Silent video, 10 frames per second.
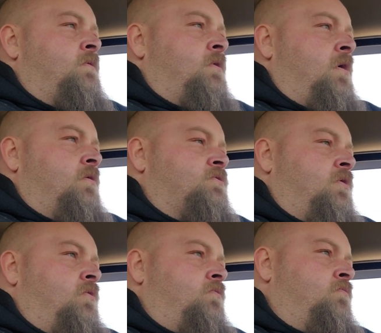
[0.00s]
you know,
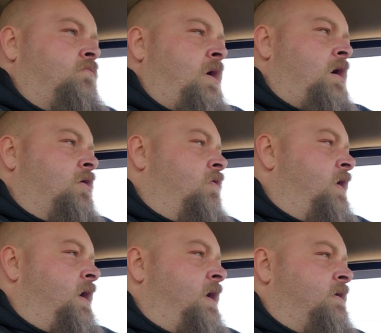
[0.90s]
so I'll go
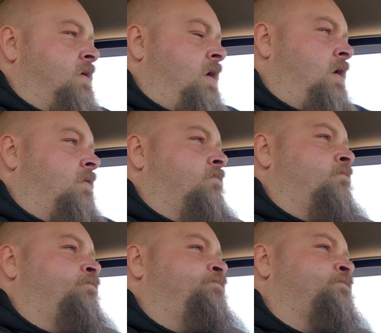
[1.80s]
ahead and, um,
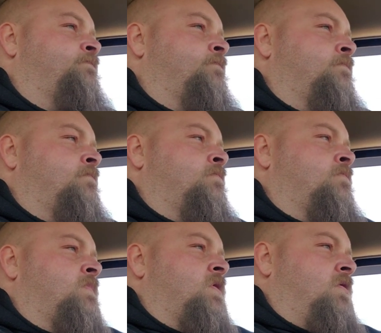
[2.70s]

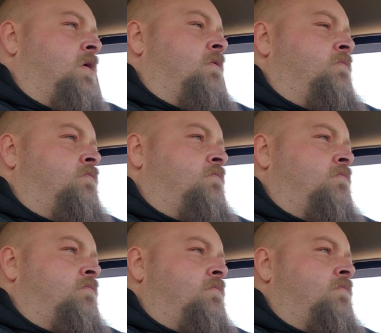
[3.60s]
you know,
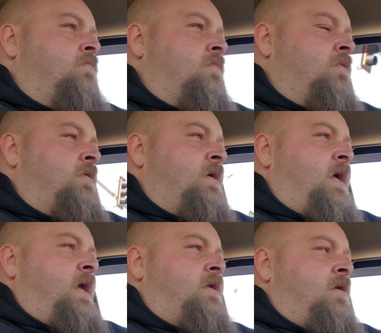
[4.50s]

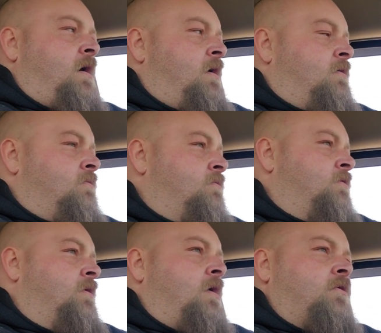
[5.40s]
end it on
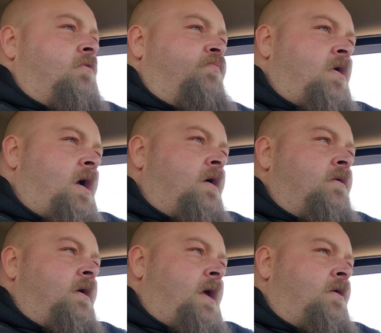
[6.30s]
you know a little prayer,
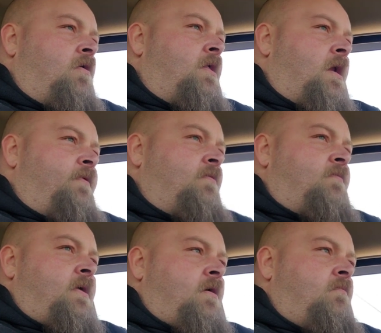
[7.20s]
and I know a lot of people would
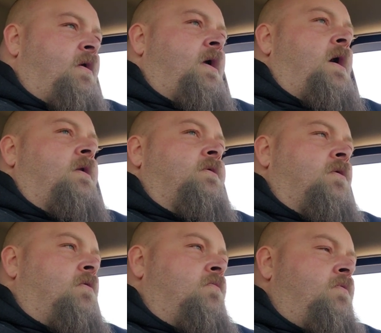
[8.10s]
be like, oh my God, you
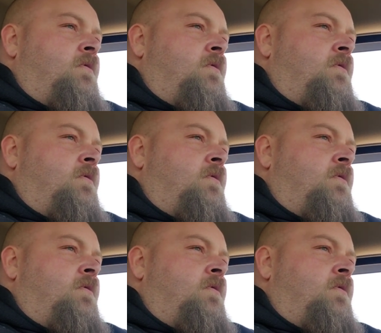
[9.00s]
know,